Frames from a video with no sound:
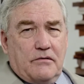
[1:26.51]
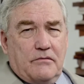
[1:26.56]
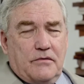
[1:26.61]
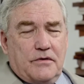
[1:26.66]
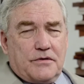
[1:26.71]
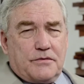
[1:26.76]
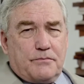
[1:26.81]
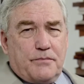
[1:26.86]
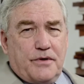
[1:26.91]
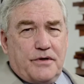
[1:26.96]

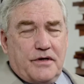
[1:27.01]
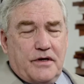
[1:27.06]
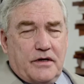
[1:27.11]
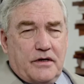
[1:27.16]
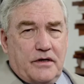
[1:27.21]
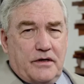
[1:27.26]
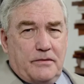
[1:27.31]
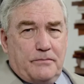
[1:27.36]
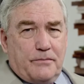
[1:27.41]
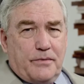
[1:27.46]
was
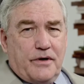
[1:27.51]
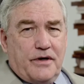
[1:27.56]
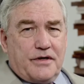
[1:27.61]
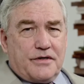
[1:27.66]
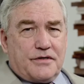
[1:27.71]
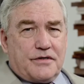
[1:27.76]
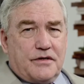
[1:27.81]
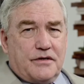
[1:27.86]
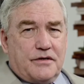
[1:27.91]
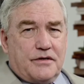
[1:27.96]
particularly
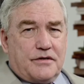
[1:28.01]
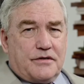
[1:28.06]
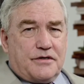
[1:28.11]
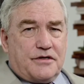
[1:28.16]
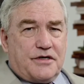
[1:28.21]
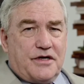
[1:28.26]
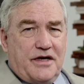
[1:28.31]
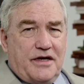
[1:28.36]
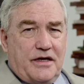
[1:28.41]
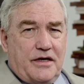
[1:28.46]
impressed at the
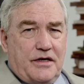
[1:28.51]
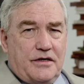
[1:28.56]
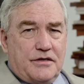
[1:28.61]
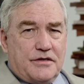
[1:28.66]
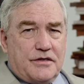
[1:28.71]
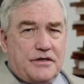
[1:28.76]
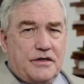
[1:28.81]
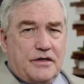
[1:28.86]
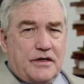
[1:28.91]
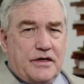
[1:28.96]

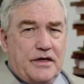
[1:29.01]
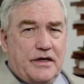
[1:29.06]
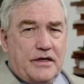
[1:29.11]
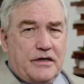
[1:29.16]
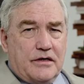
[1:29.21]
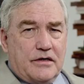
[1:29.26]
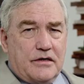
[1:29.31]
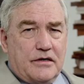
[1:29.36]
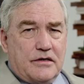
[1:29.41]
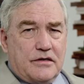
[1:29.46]
change in
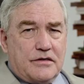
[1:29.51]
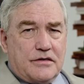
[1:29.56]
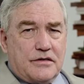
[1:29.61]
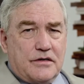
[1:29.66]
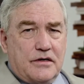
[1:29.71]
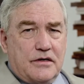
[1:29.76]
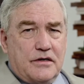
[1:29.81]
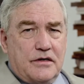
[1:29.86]
Canada's